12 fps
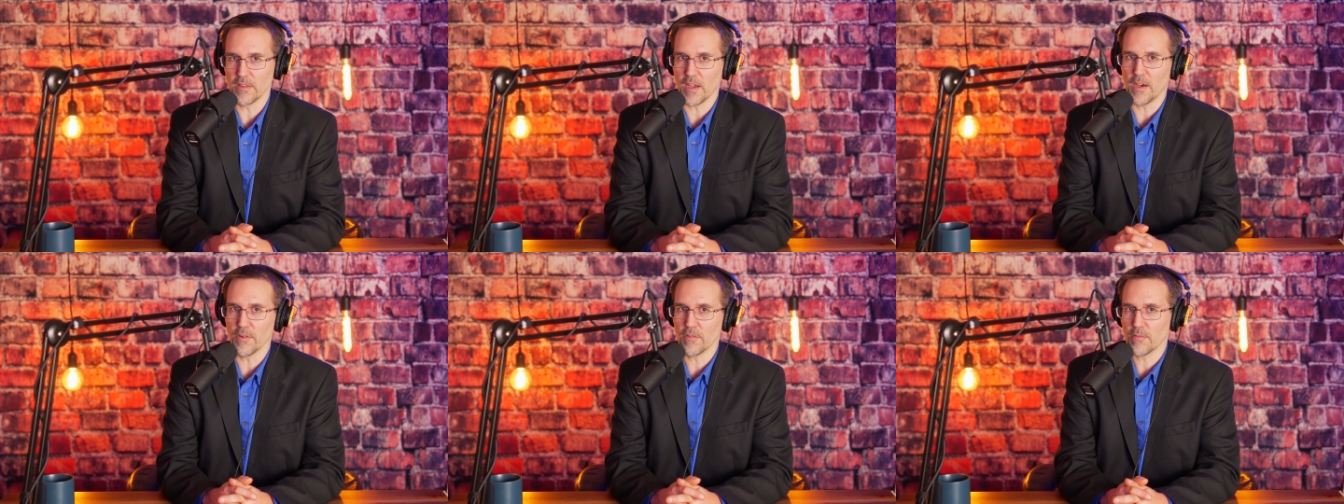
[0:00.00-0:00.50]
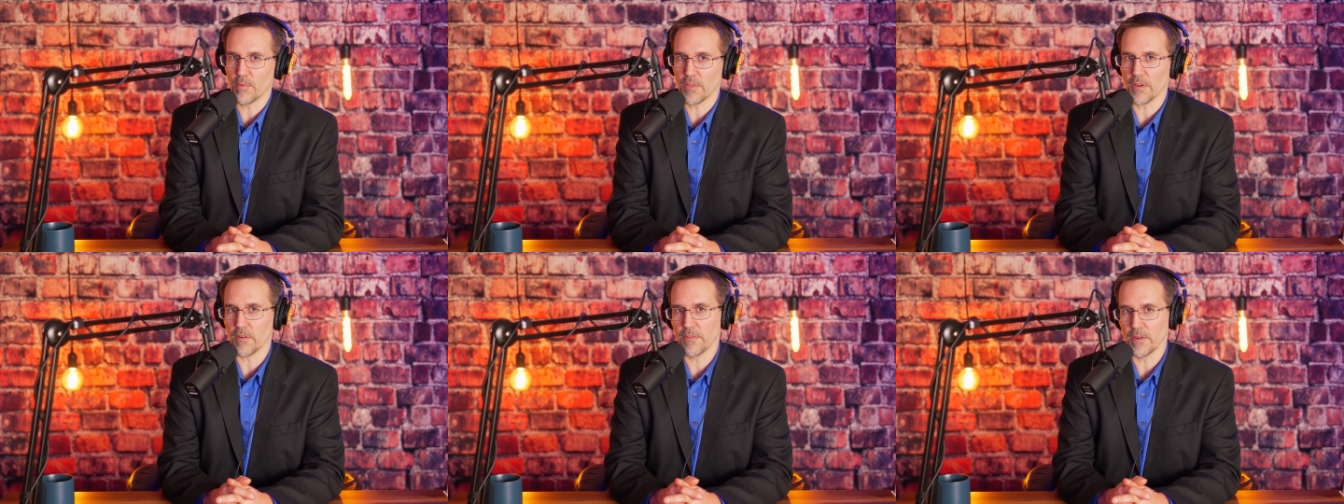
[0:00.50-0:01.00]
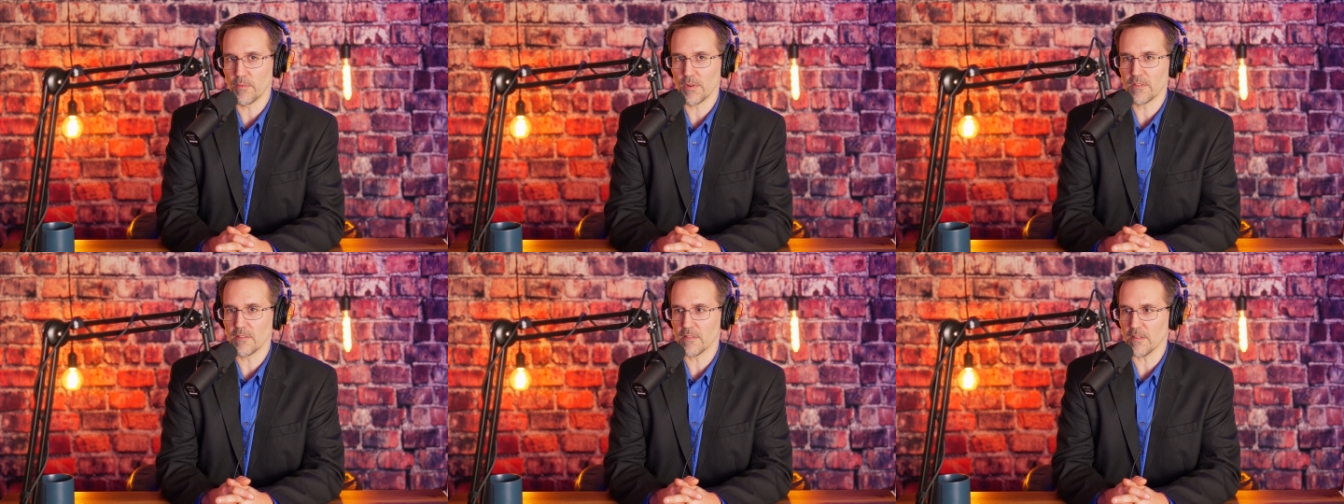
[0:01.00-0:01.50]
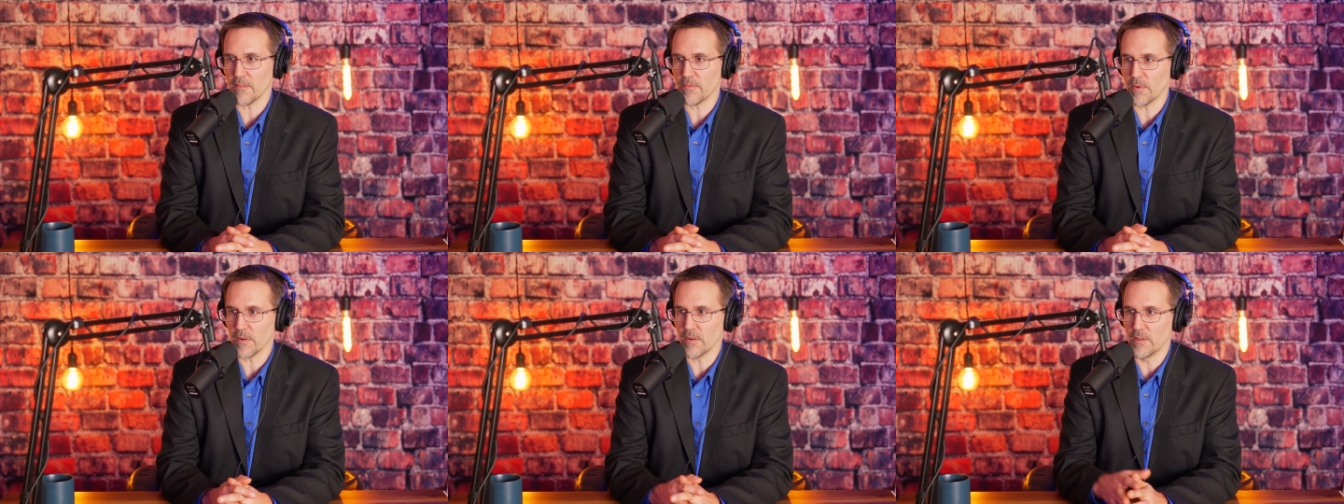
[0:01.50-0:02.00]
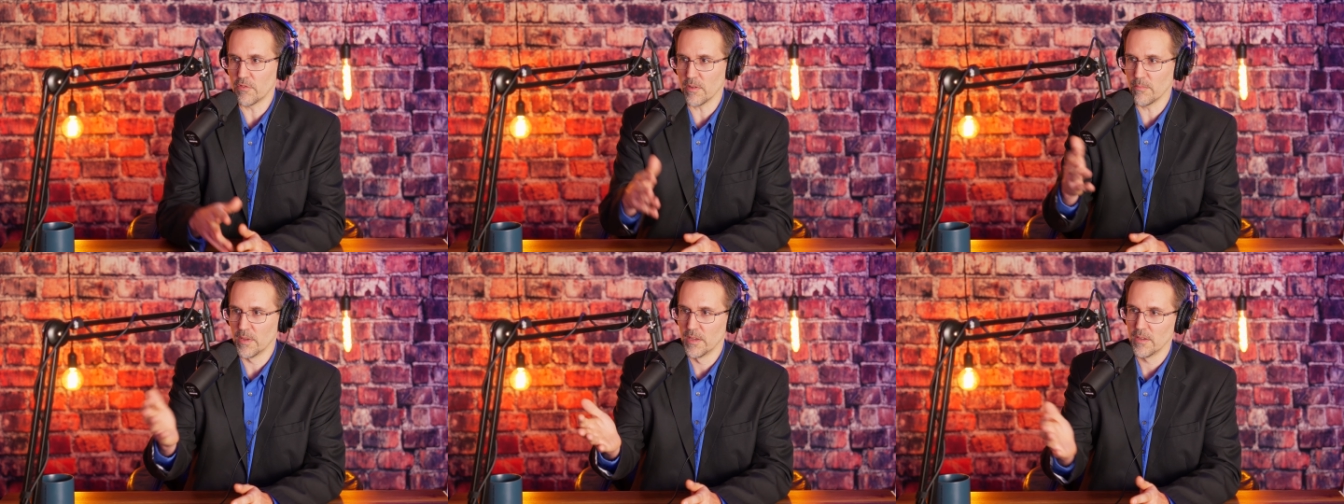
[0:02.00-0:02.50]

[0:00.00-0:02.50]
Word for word: dollars with our fundraising software. And Jim, yeah.